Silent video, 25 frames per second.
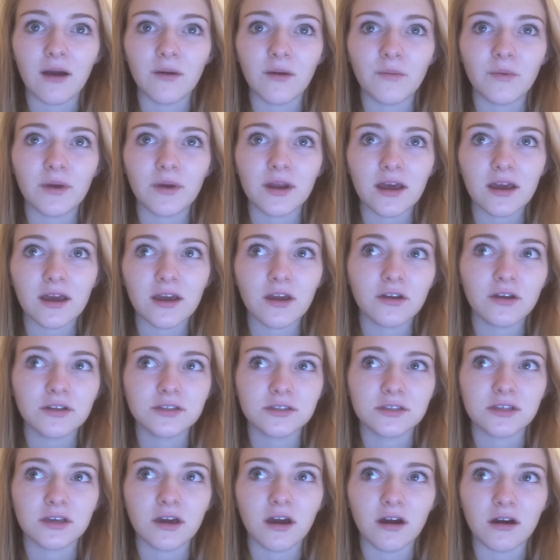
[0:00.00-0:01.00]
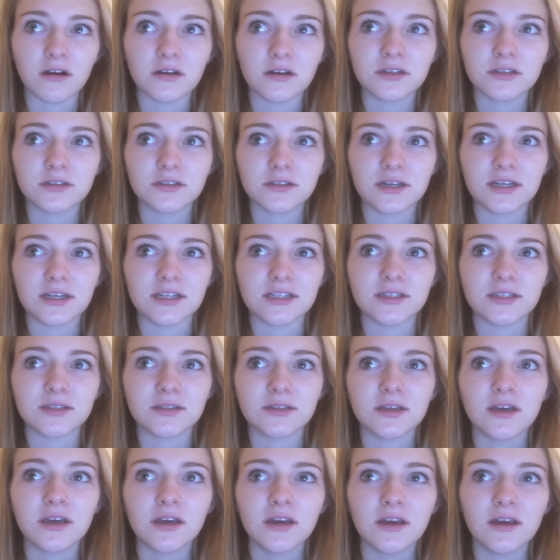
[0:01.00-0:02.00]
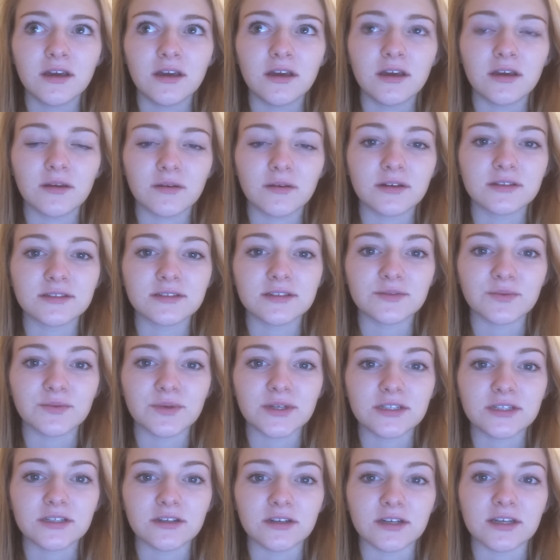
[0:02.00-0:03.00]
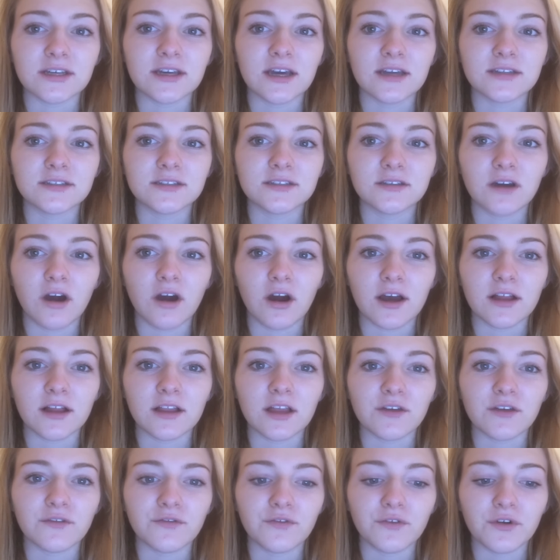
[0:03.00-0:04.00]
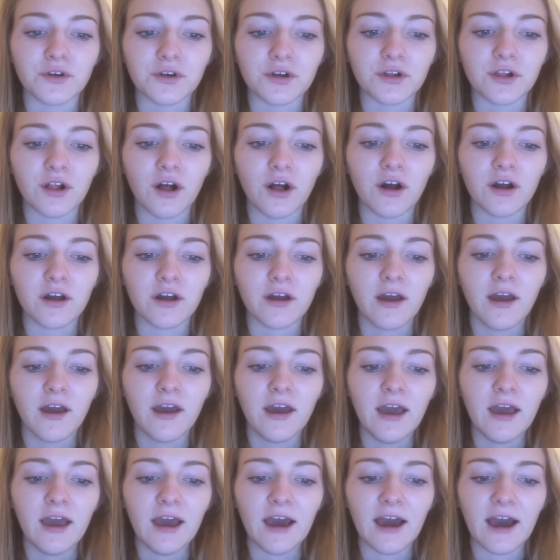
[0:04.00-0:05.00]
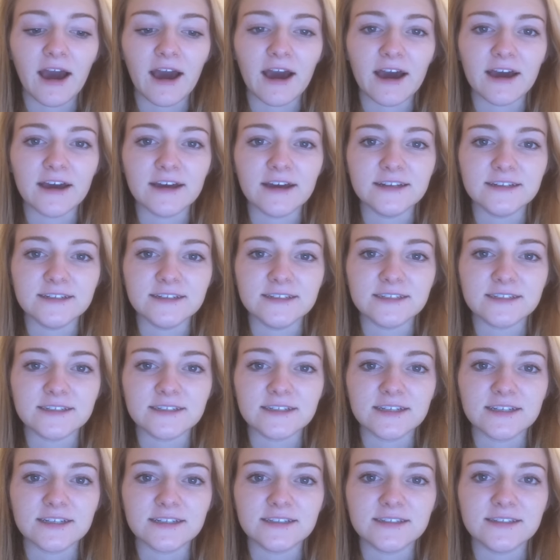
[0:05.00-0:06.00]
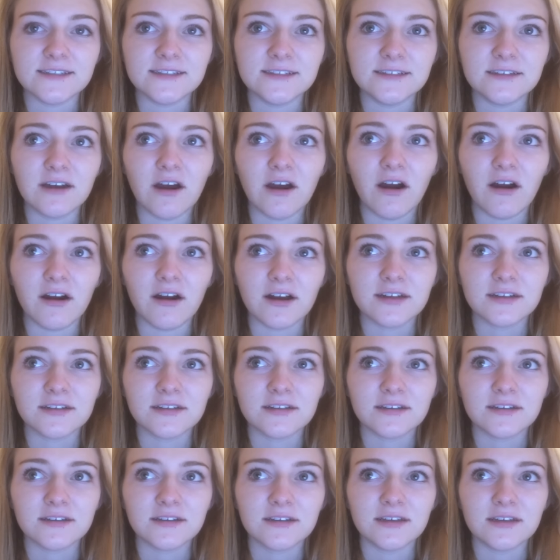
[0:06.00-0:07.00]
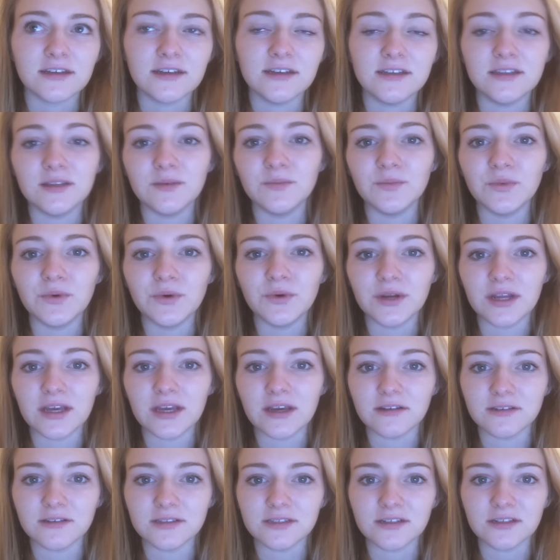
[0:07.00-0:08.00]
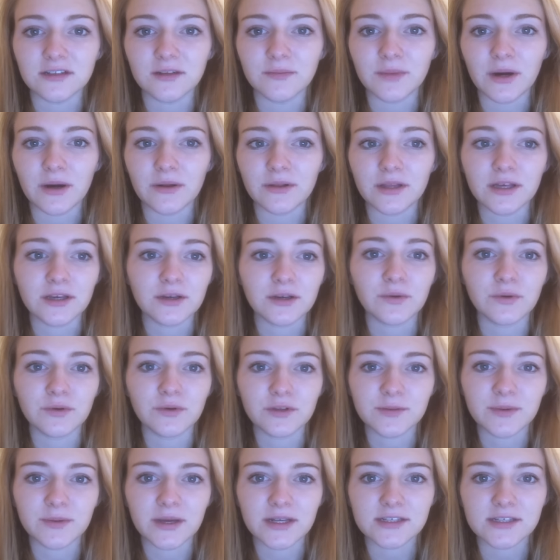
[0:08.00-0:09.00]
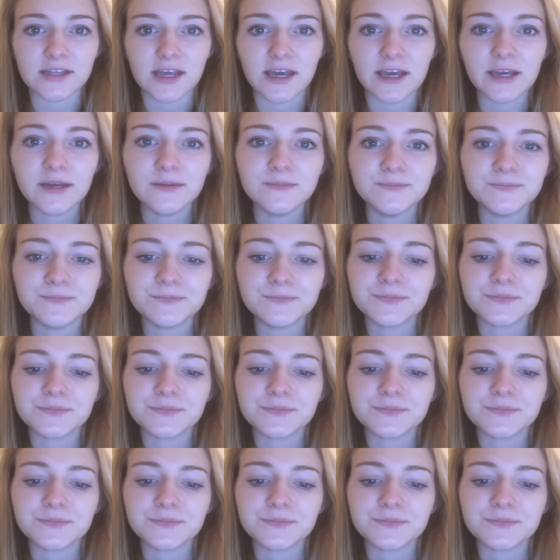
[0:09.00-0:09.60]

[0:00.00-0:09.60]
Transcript: when I go to the yard, it's, because it's winter, it gets dark at like four o'clock. And it's dark in the morning until about like quarter past eight,